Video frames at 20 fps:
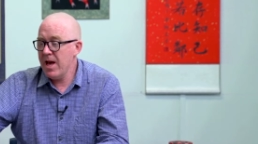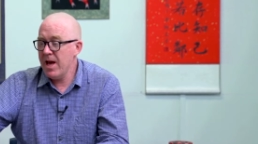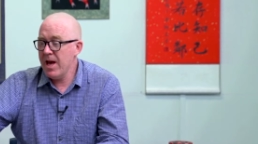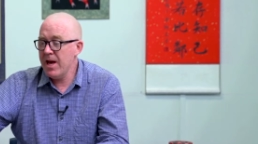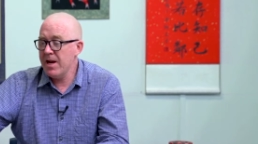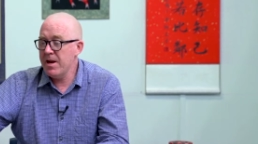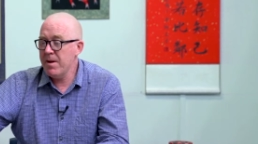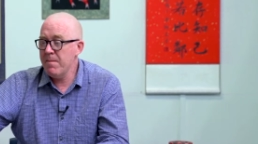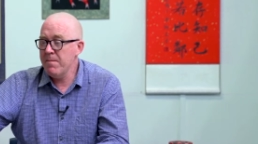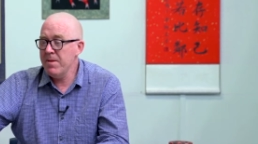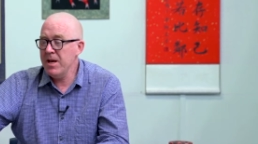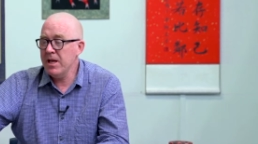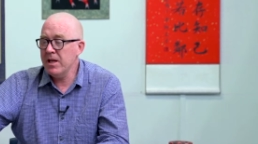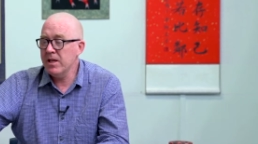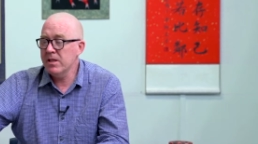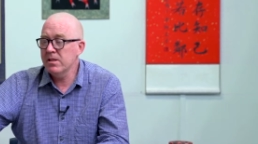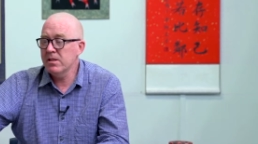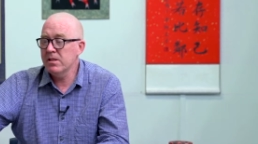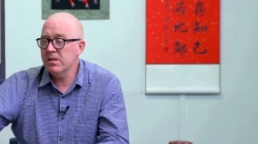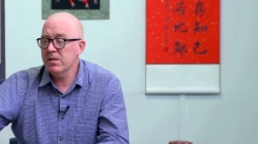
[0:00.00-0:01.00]
and it
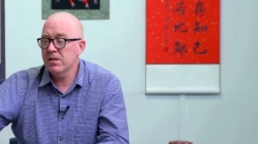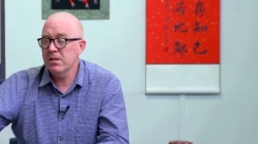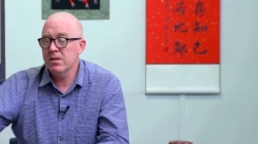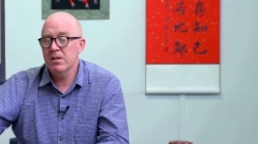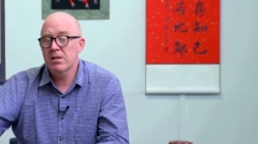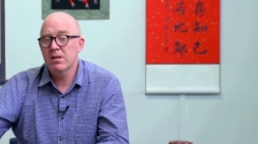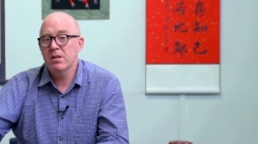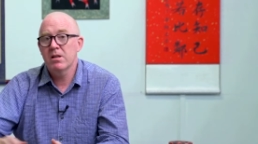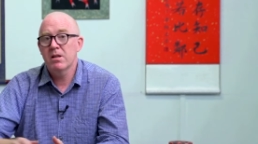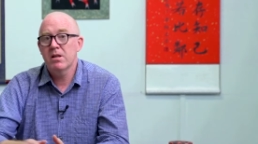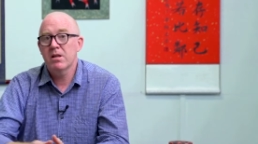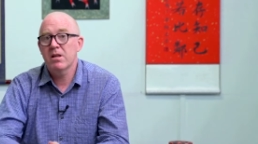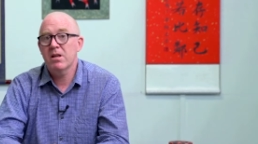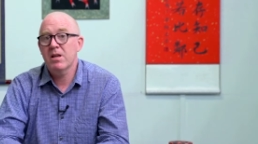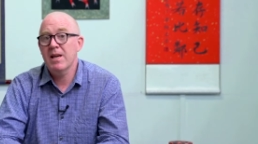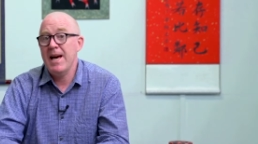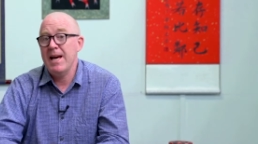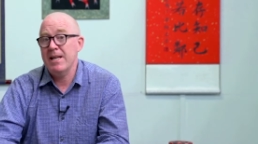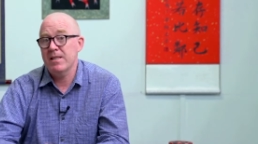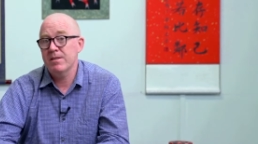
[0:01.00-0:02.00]
means
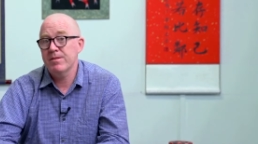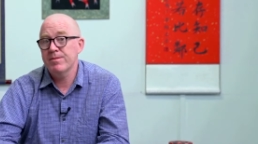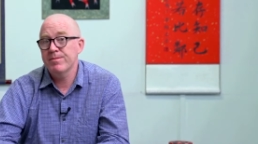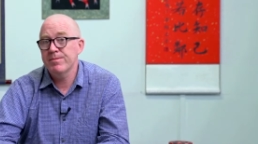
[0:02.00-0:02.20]
cat.